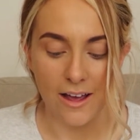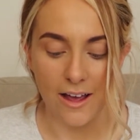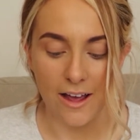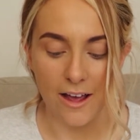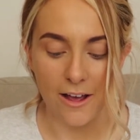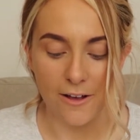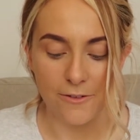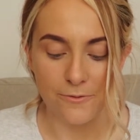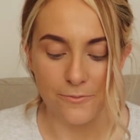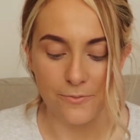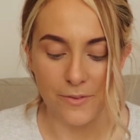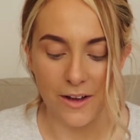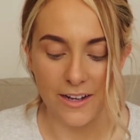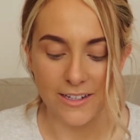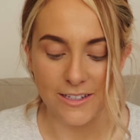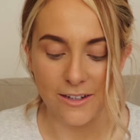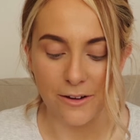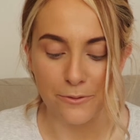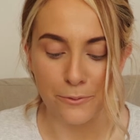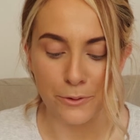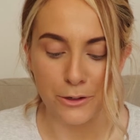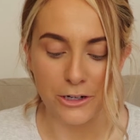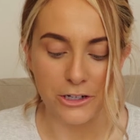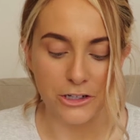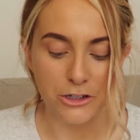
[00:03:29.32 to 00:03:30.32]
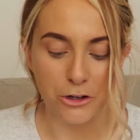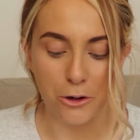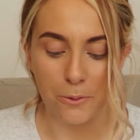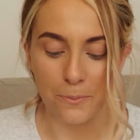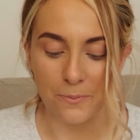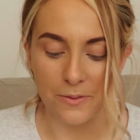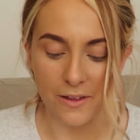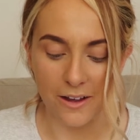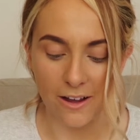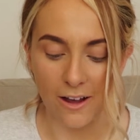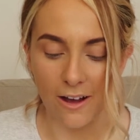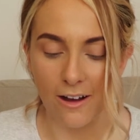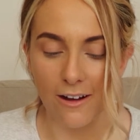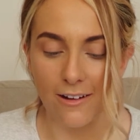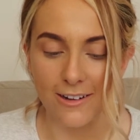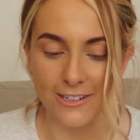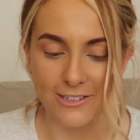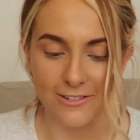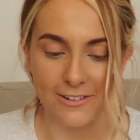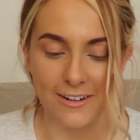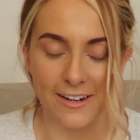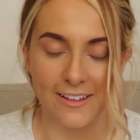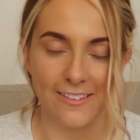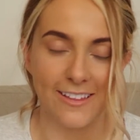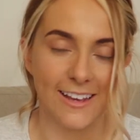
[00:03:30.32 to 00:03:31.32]
I don't want to chop the card
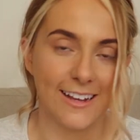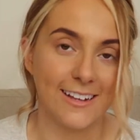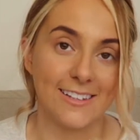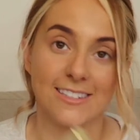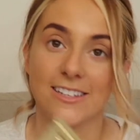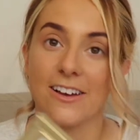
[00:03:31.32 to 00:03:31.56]
or anything,